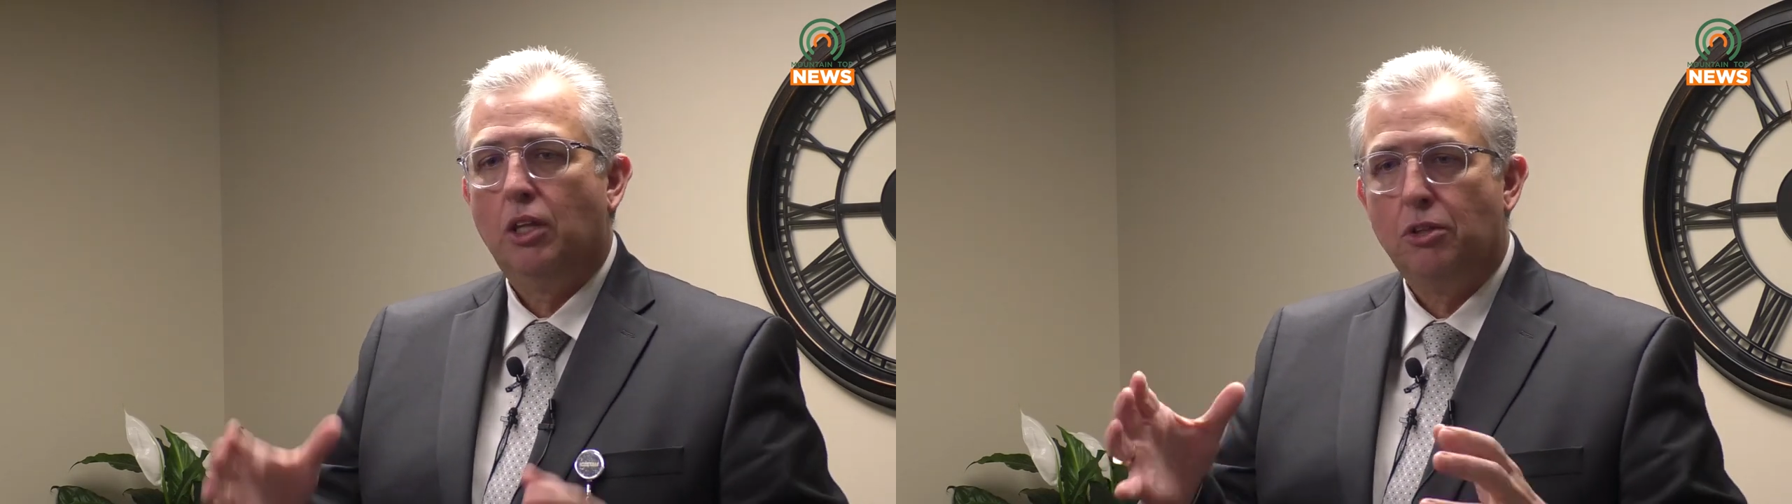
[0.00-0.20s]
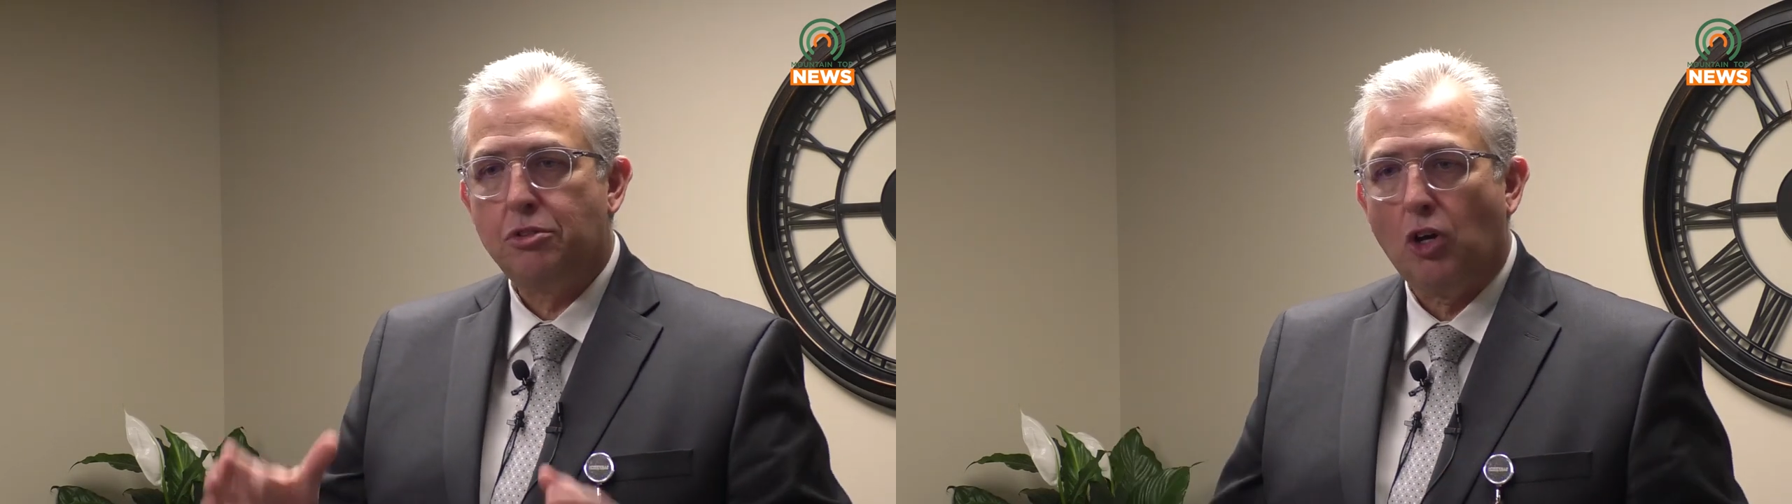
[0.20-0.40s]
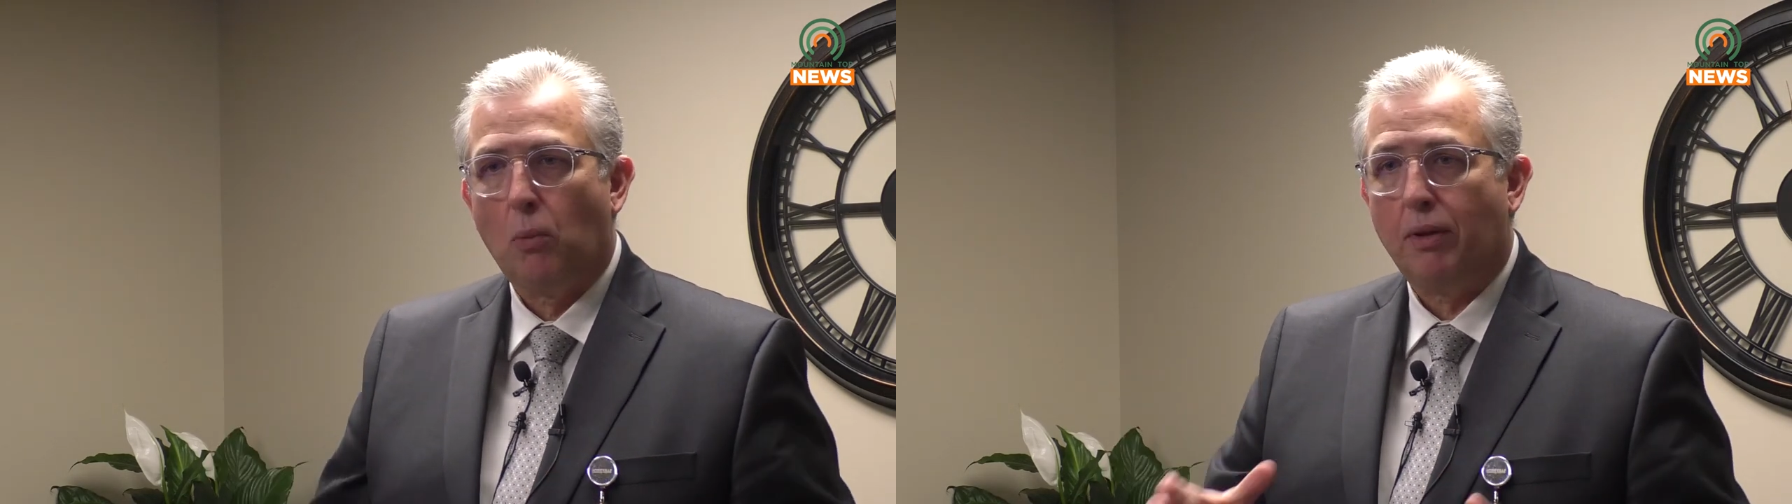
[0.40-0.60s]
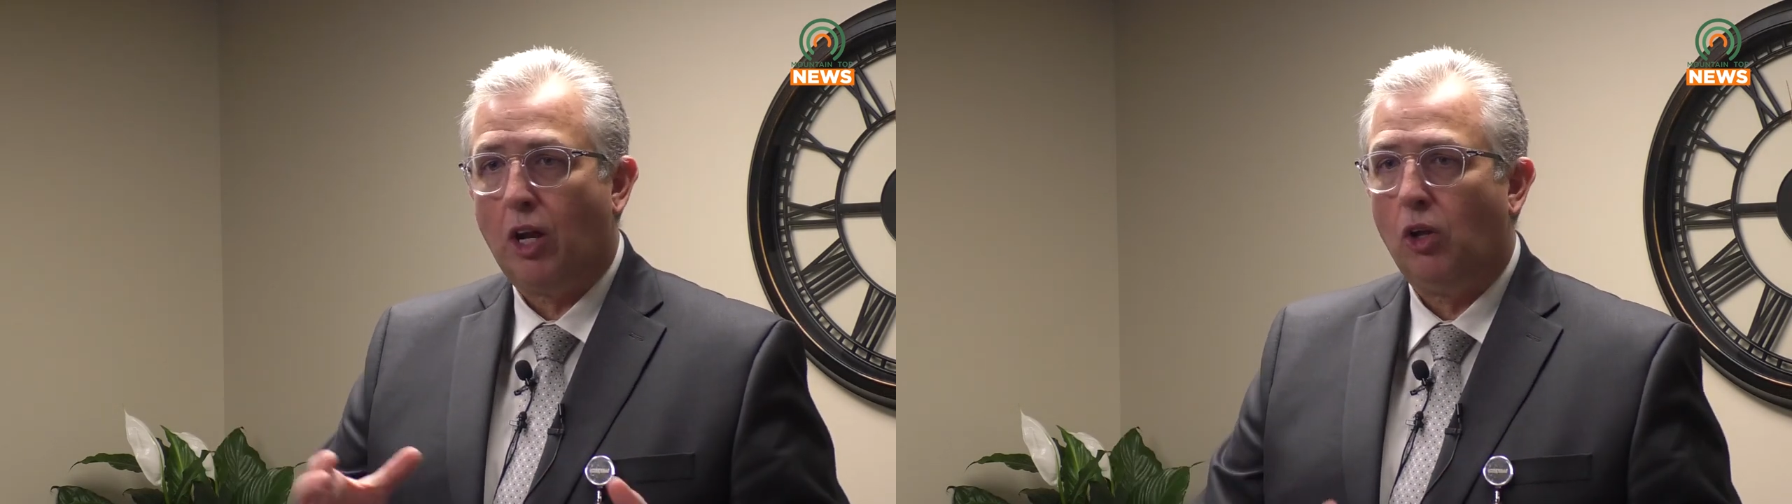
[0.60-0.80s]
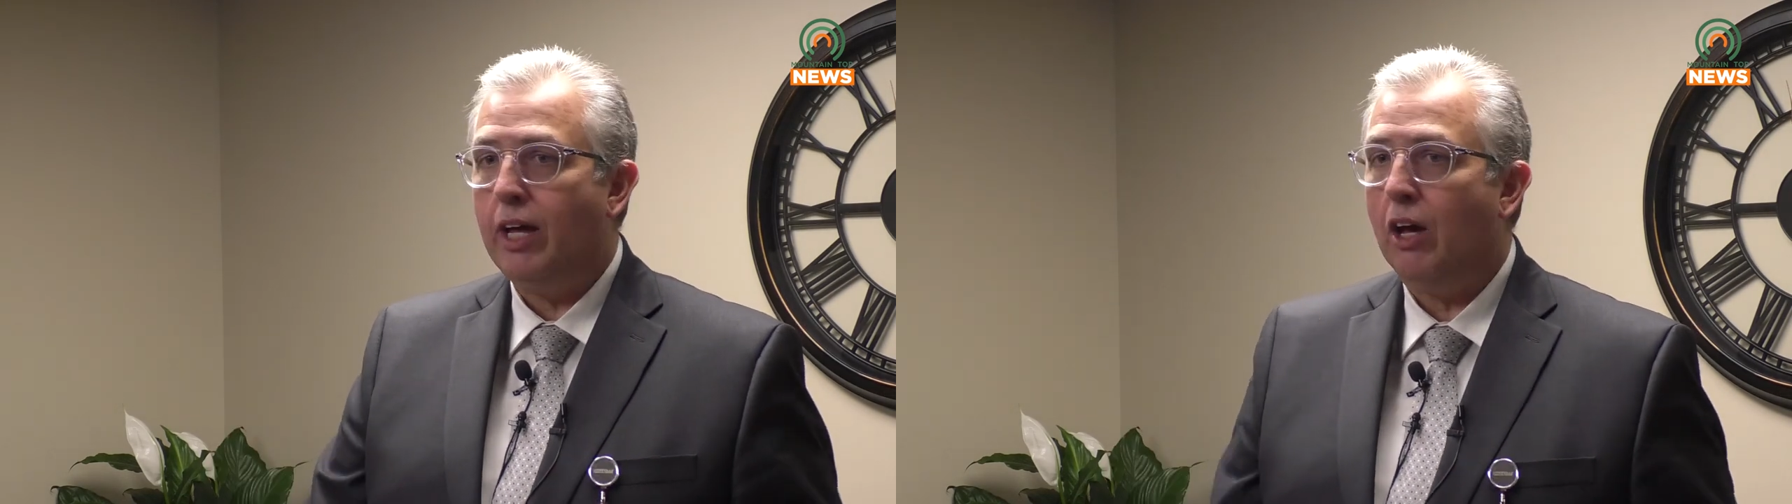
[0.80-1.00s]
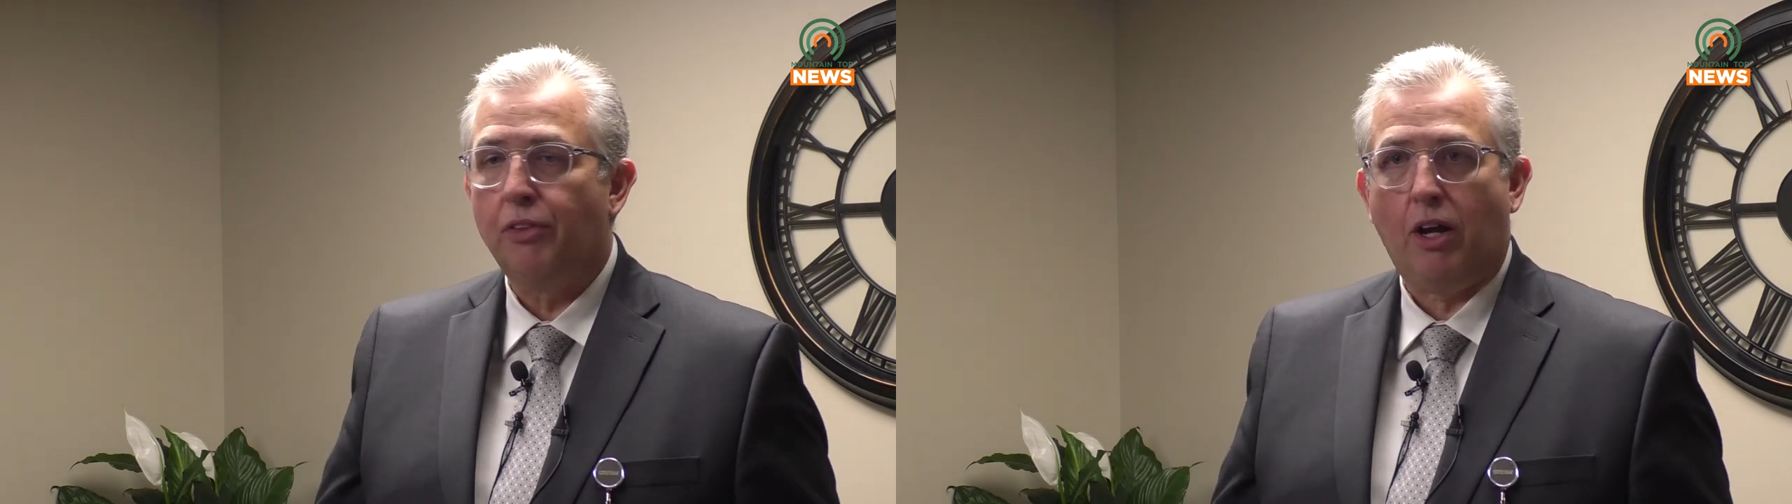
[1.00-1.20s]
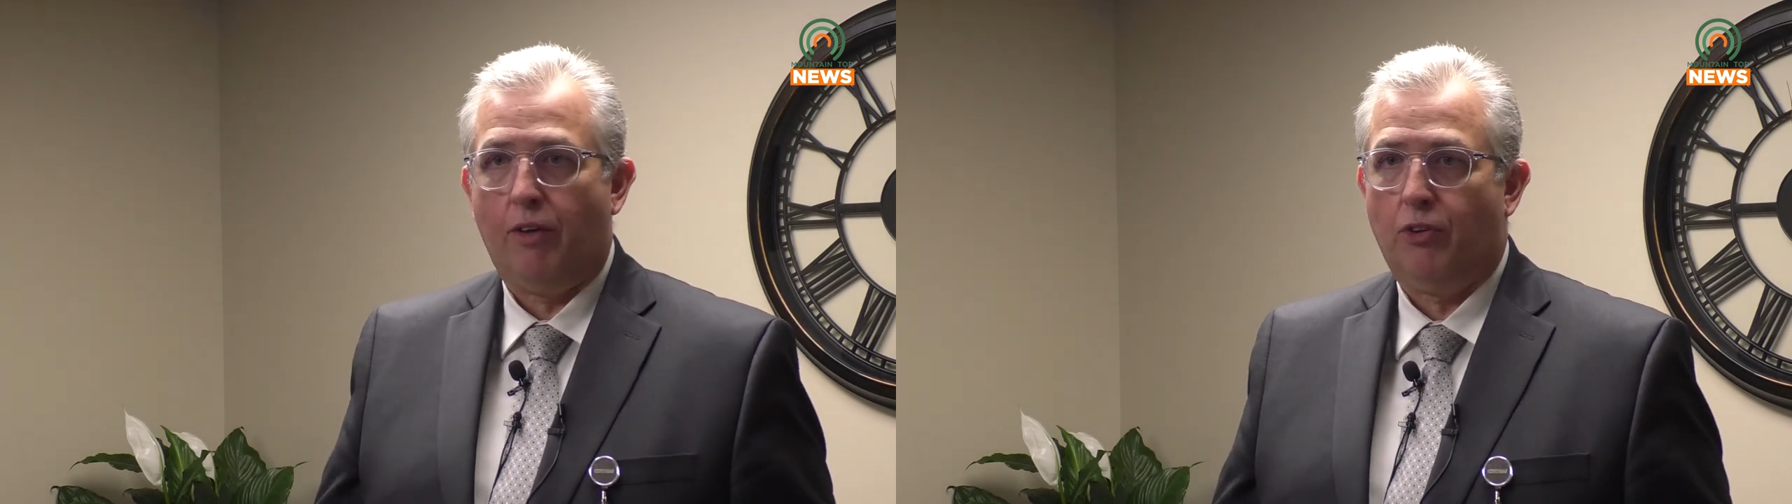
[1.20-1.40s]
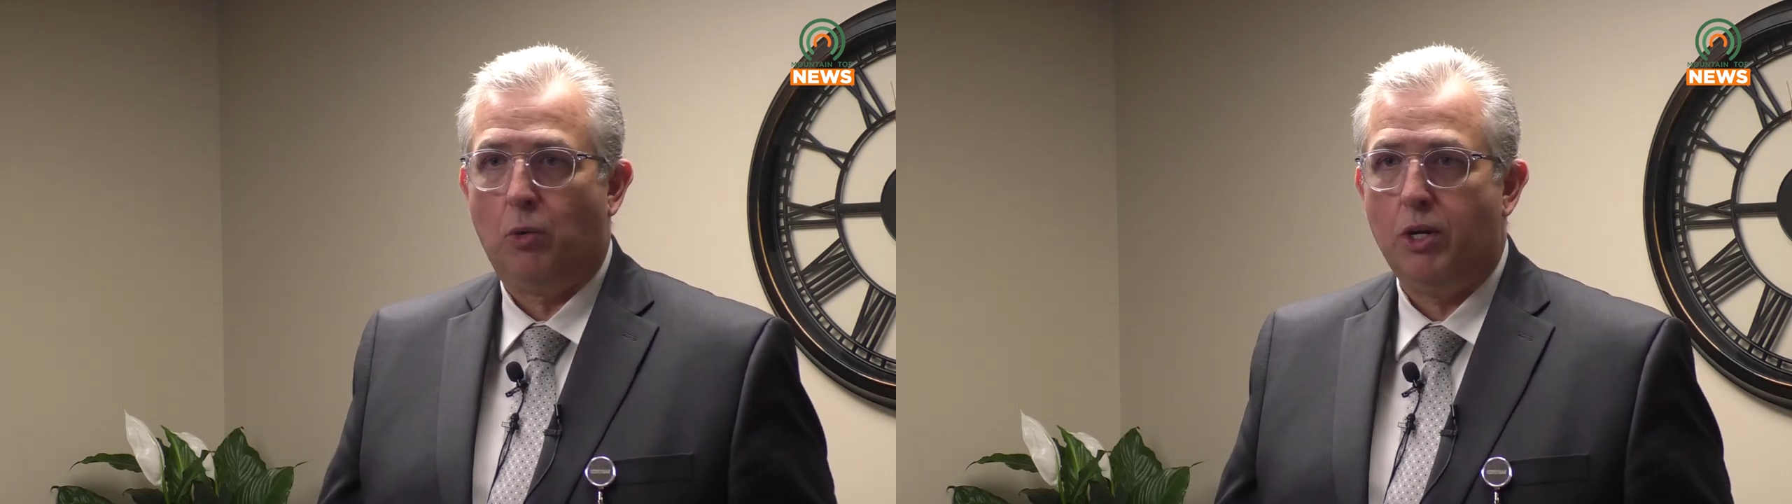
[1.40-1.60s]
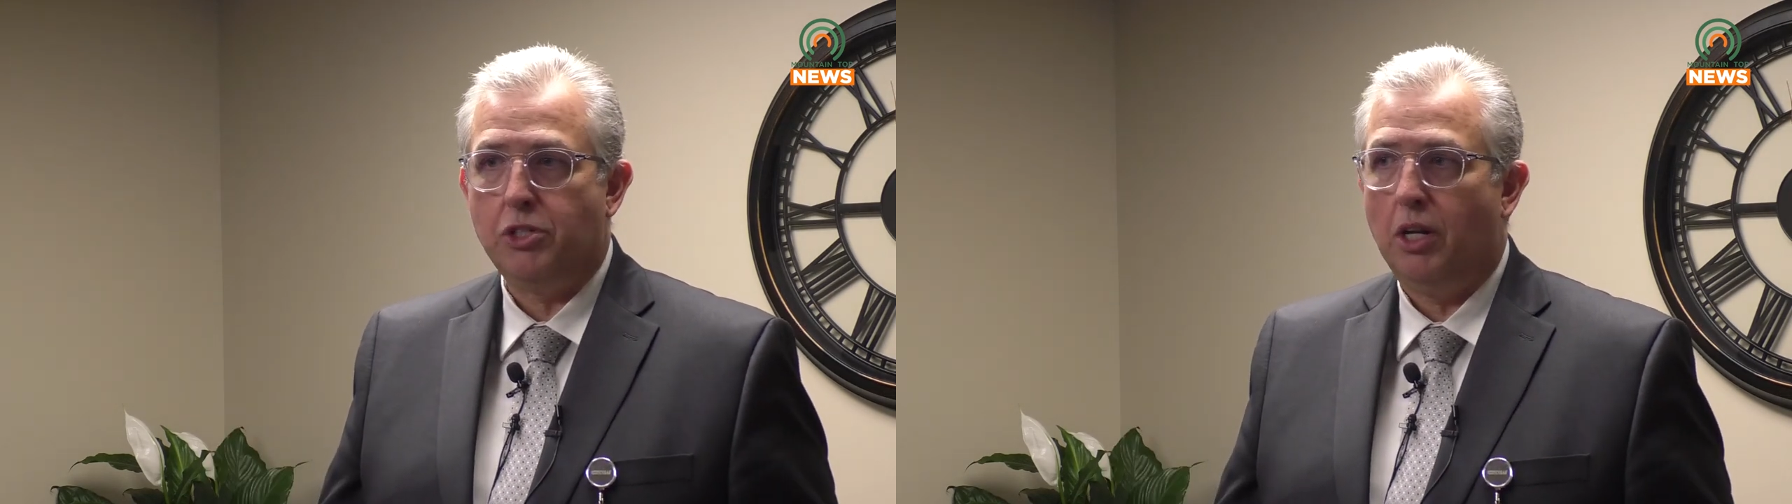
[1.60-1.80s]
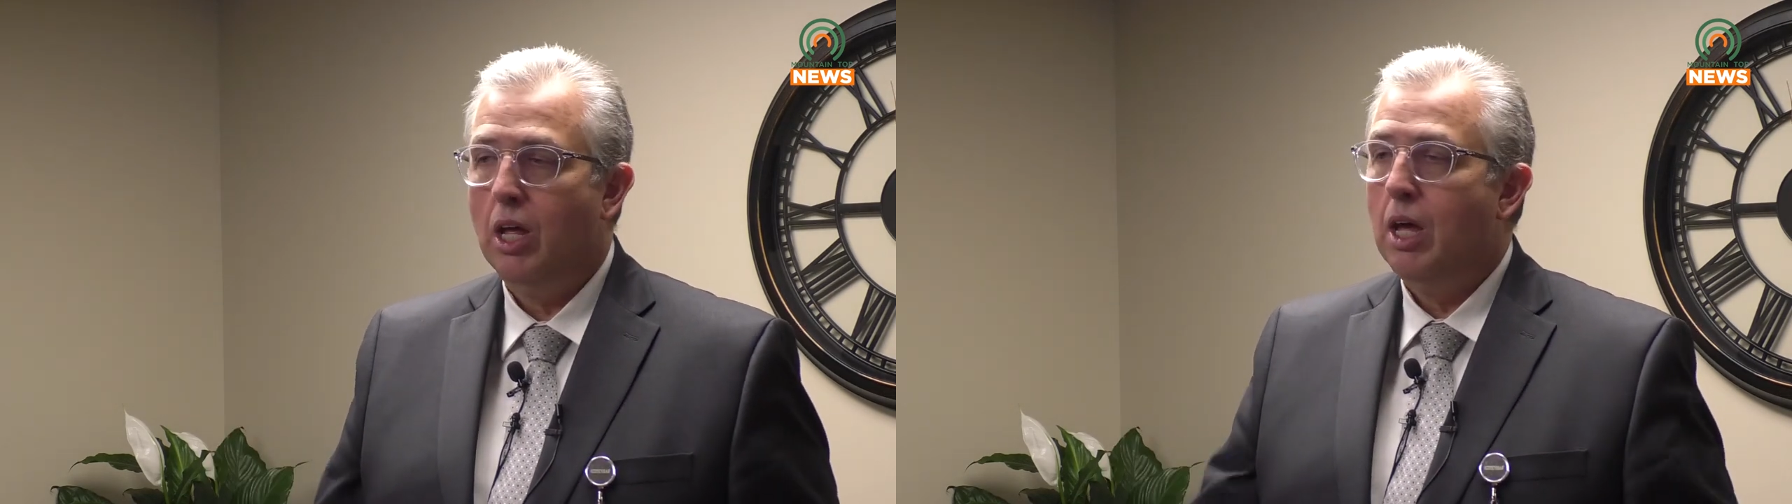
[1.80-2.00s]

the scope of not only healthcare for the region,